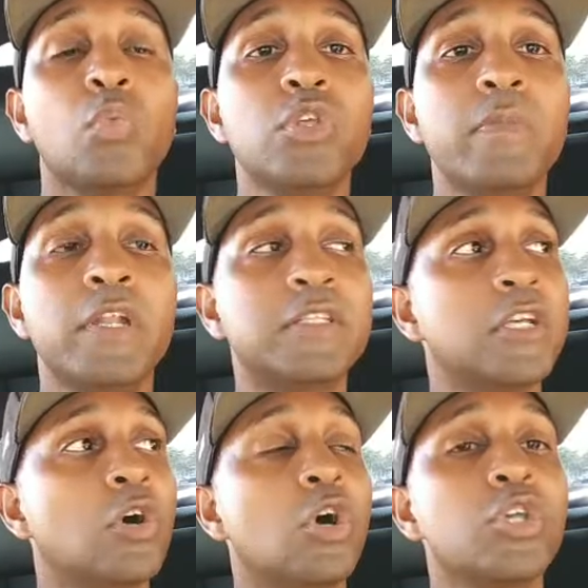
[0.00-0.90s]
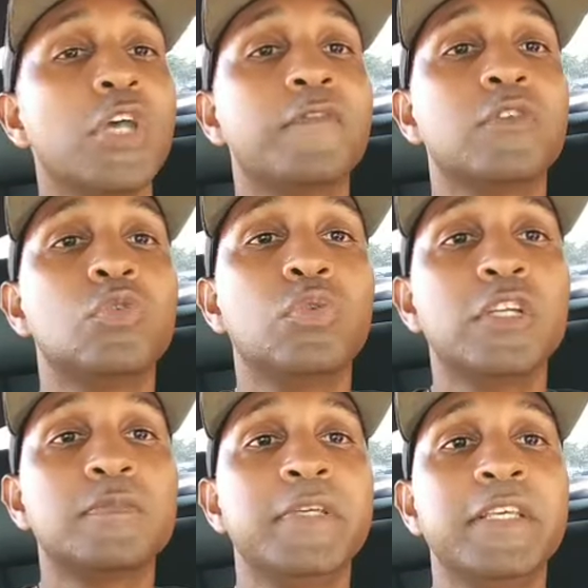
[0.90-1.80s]
When you meditate, all you have to do
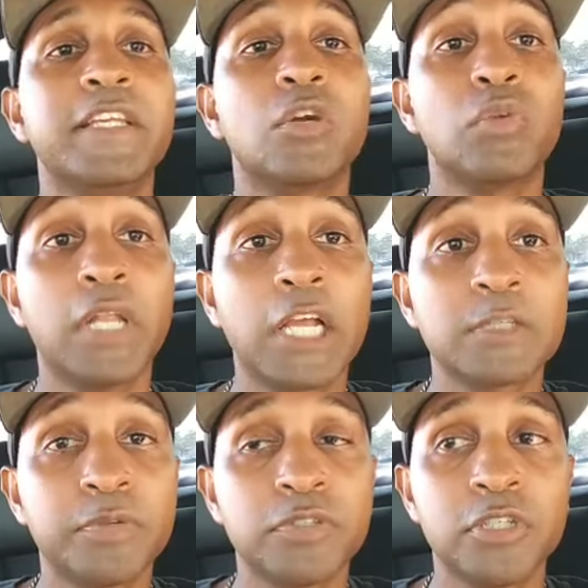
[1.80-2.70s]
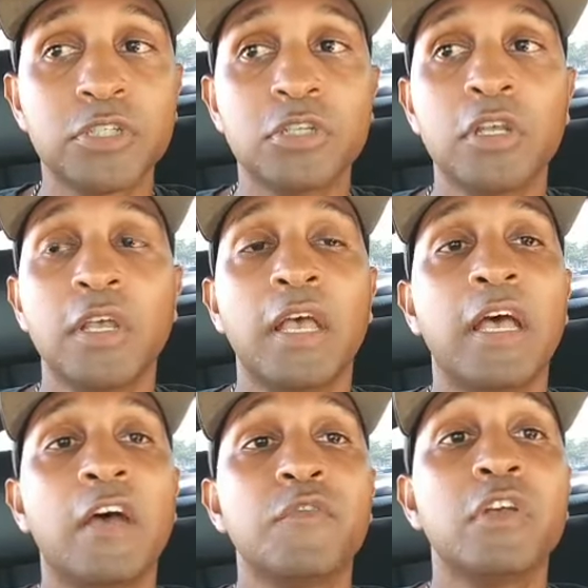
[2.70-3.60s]
is be in a relaxed position,
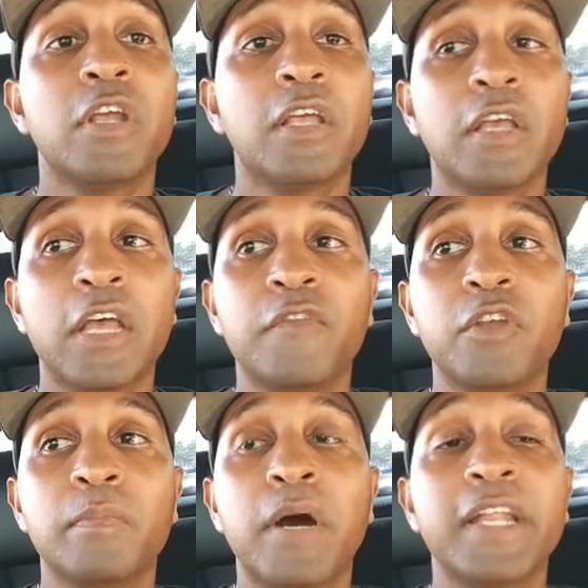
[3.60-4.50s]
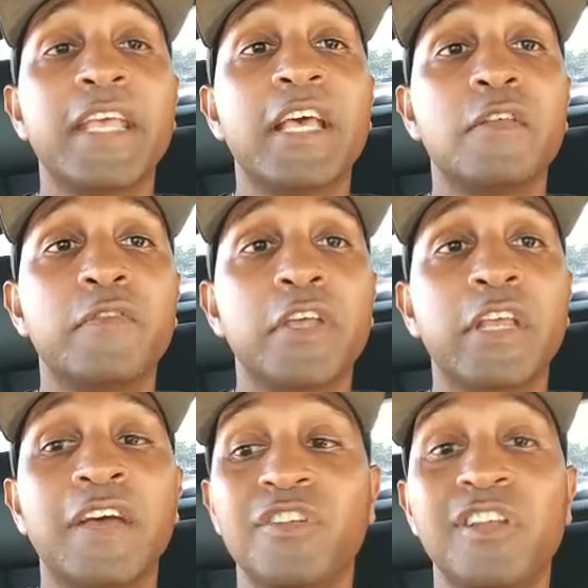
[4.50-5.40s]
have your body
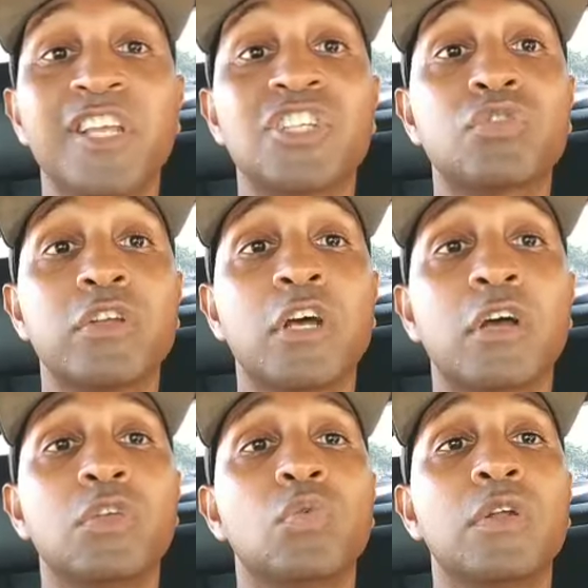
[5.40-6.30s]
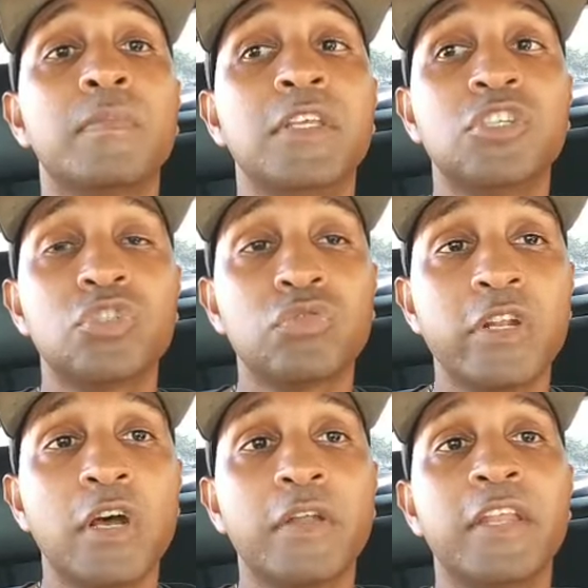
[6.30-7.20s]
elevated, have your legs straight out. You want to be
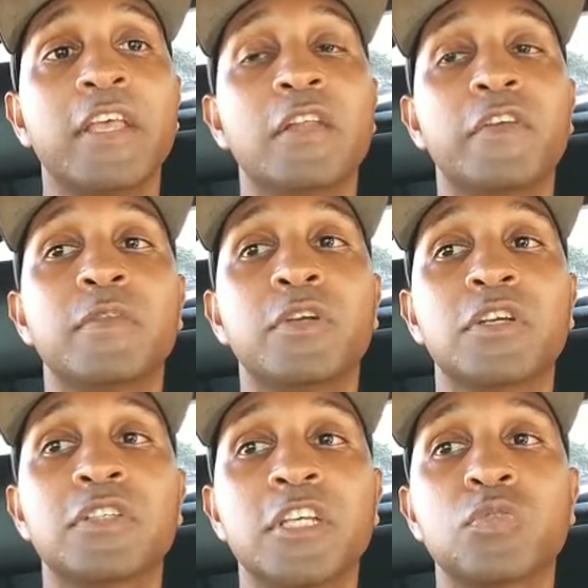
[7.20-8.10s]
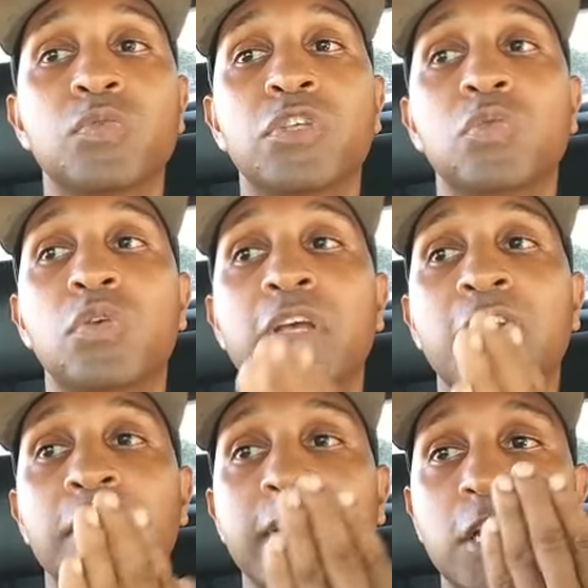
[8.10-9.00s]
straight out and elevated because guess what? You want to
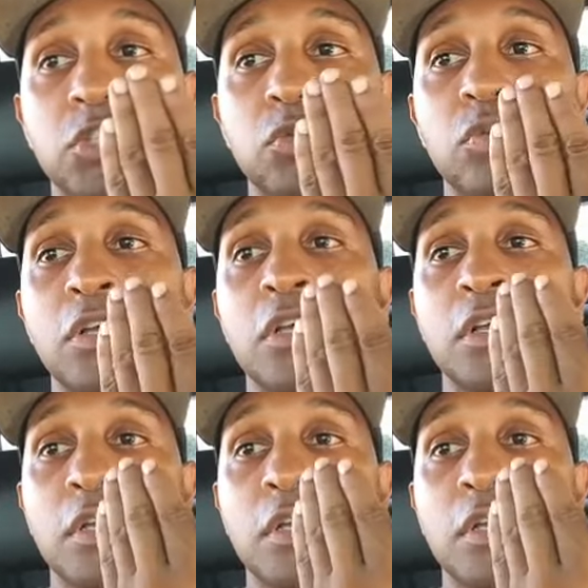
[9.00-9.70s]
have a natural